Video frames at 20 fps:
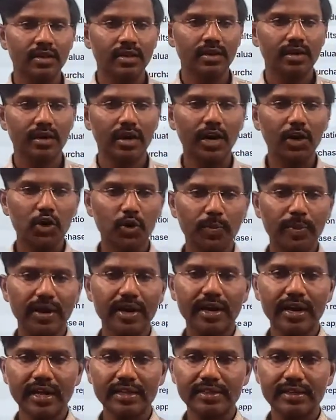occupied
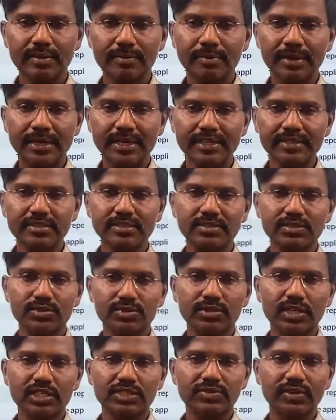in other meetings. So
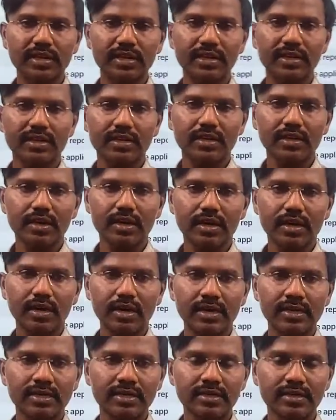that's why
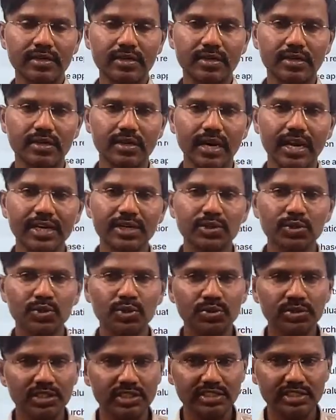I try to do
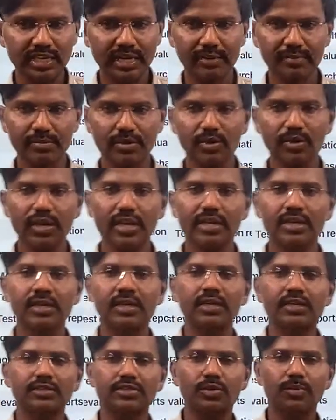this time.
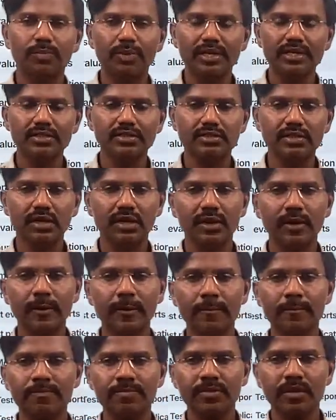Okay, so please
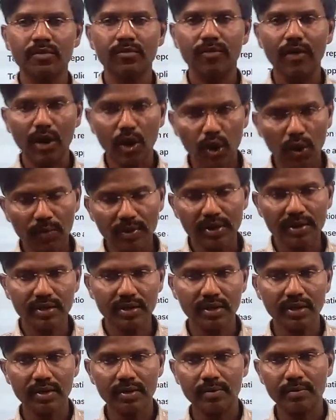follow
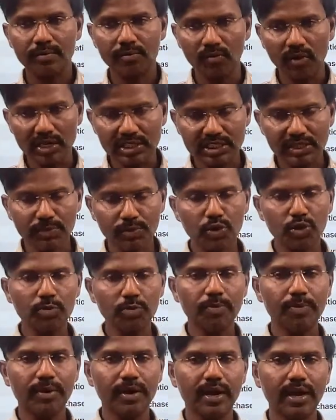our WhatsApp
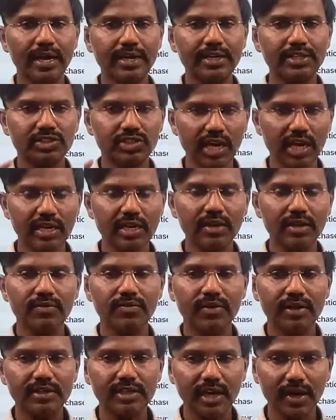group and channel
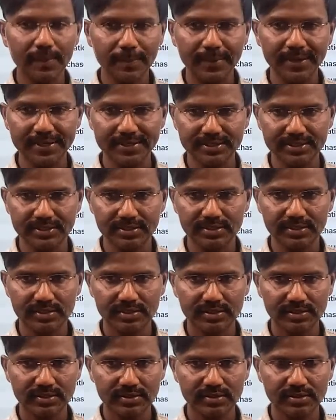for the updates,
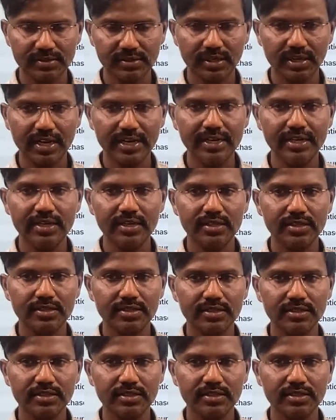right?